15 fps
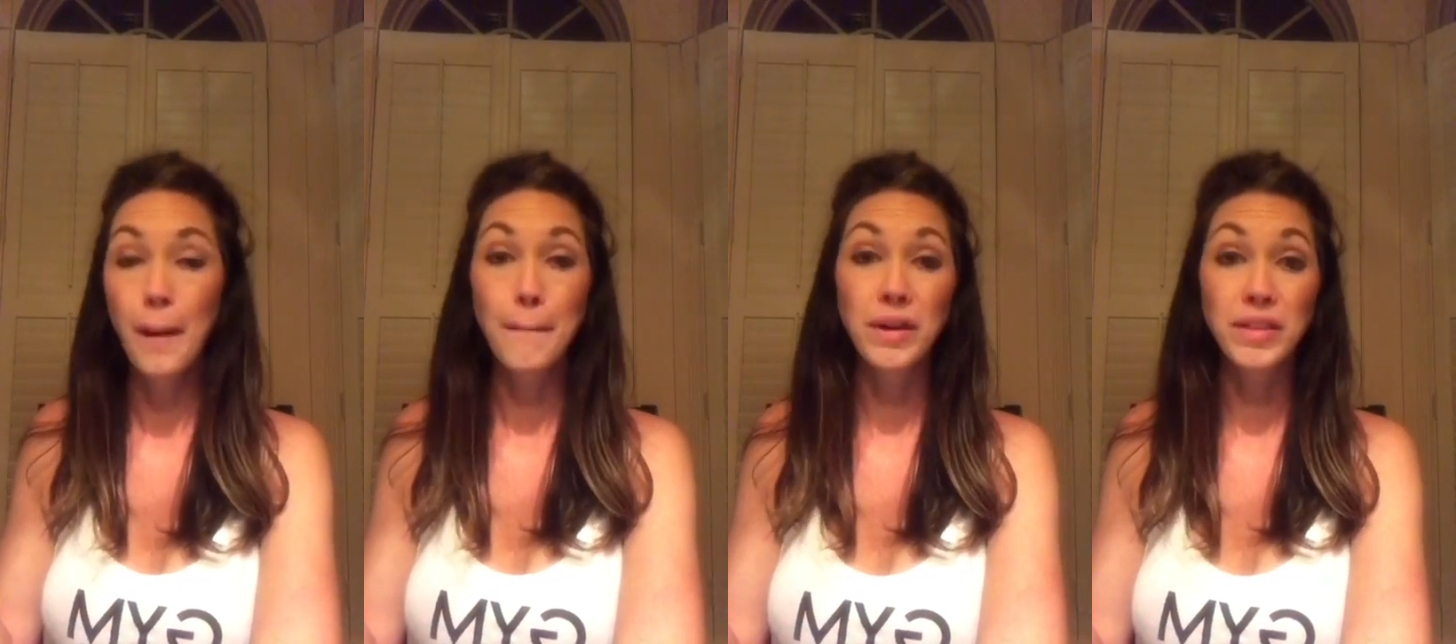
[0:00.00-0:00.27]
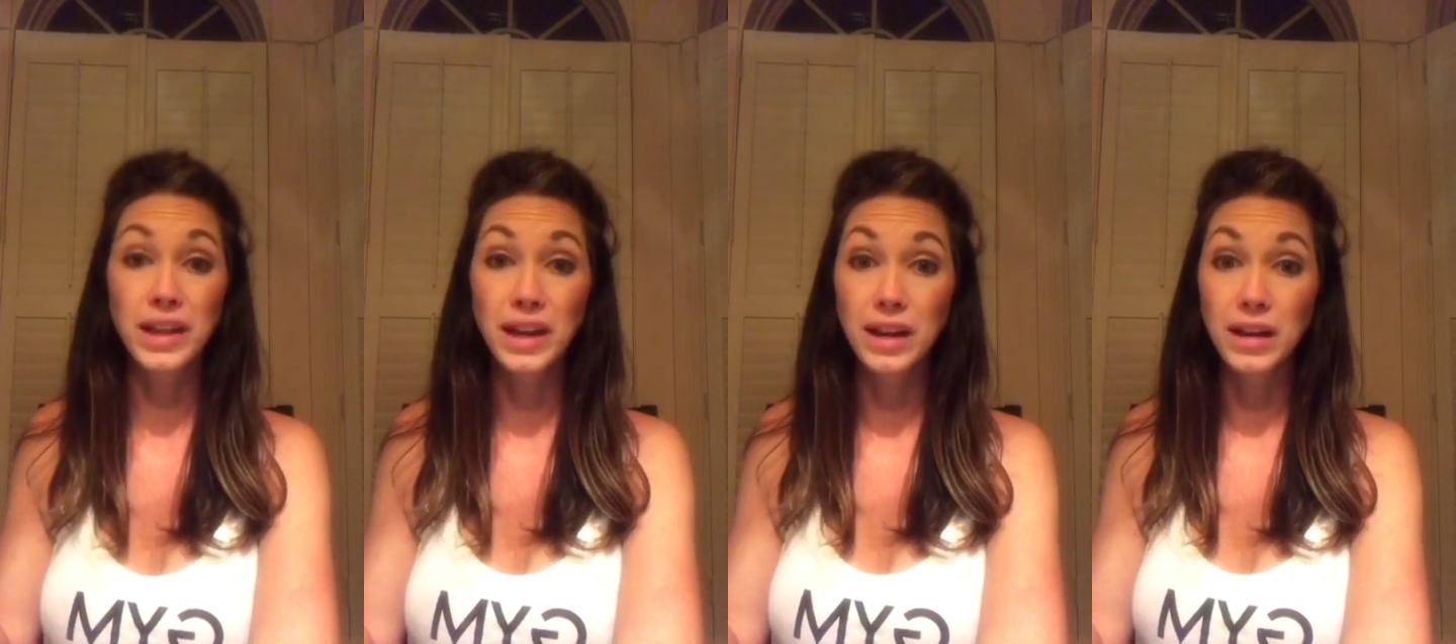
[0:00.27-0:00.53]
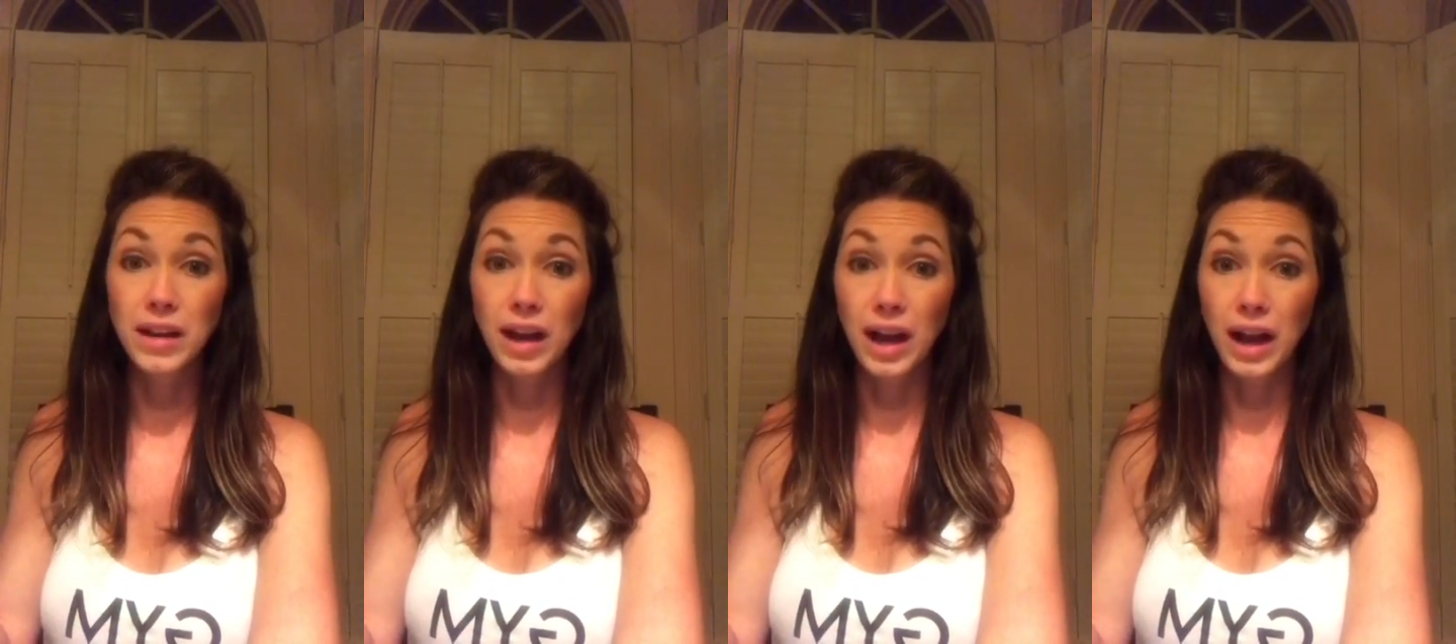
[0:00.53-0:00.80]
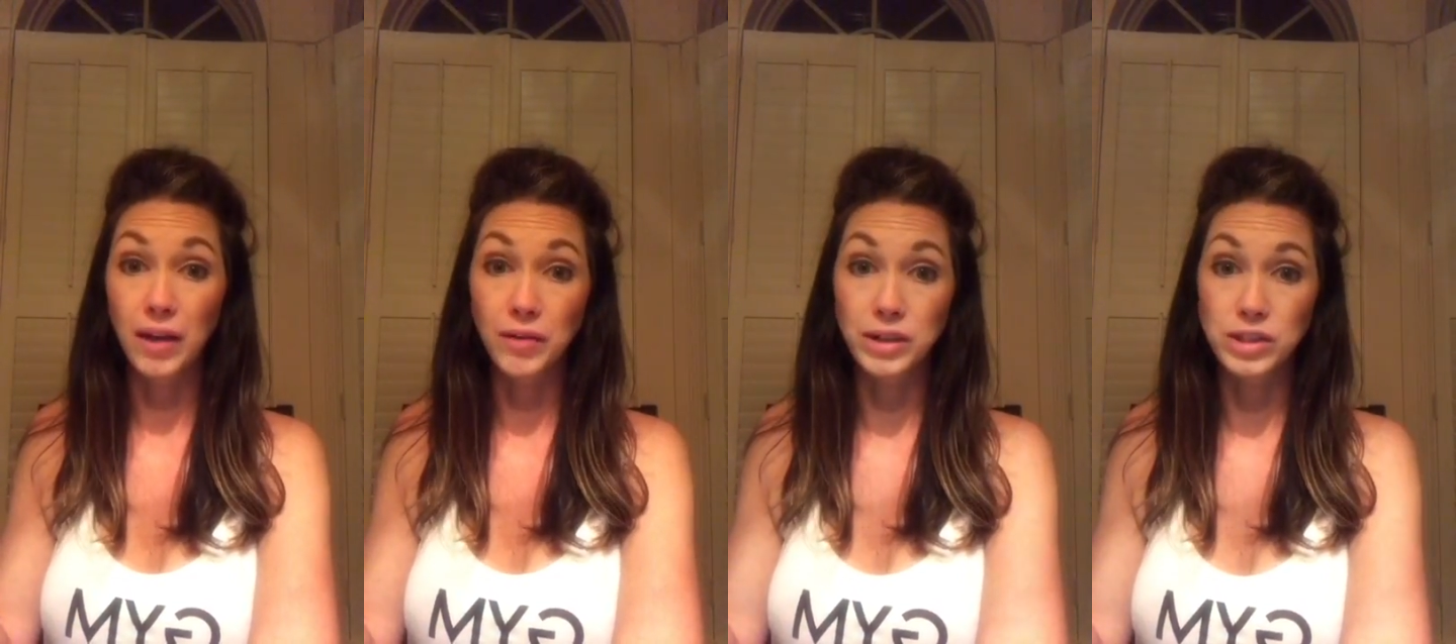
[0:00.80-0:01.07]
But then
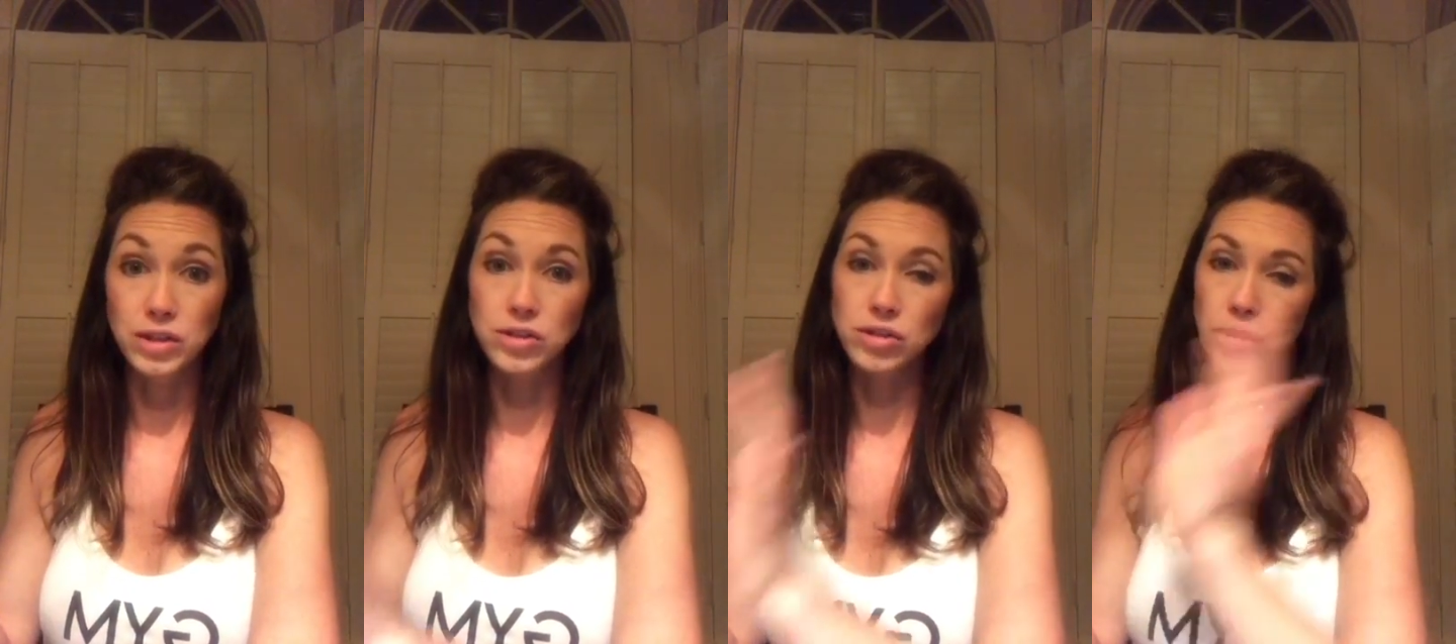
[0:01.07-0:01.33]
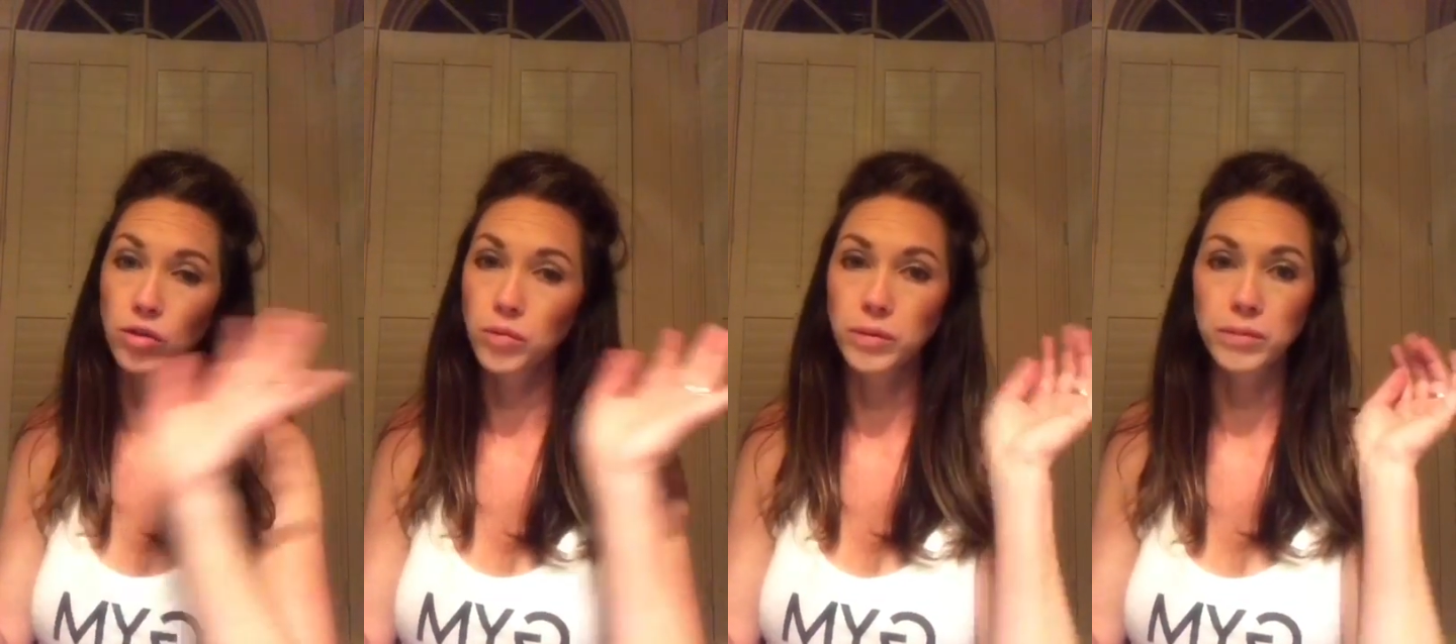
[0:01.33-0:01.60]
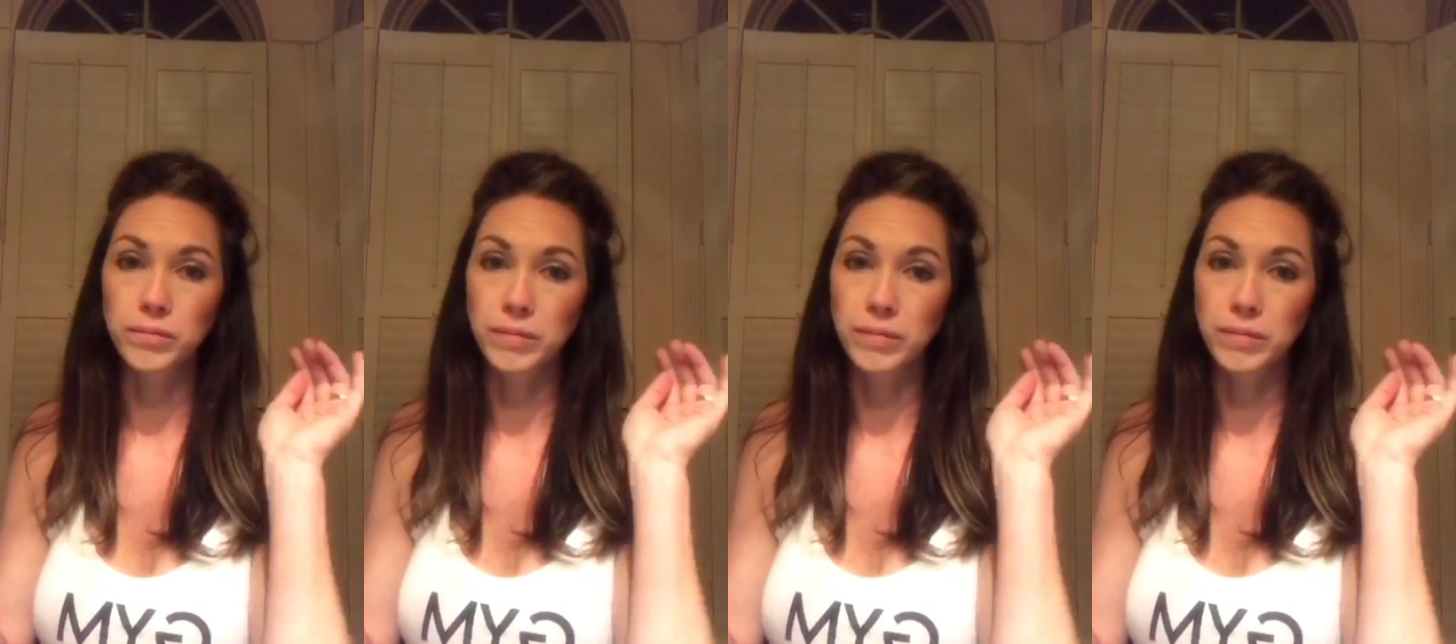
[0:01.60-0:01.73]
I research. Cole